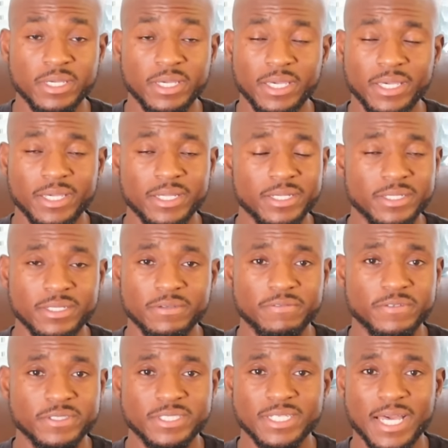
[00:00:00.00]
And if
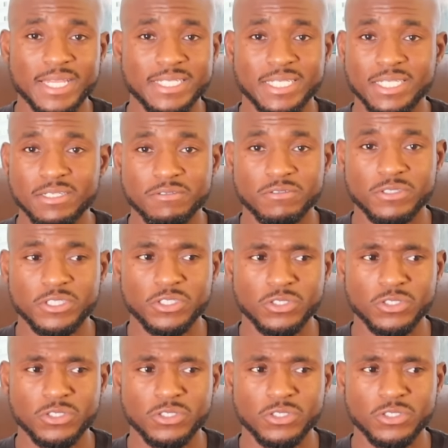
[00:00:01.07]
it's not delivery,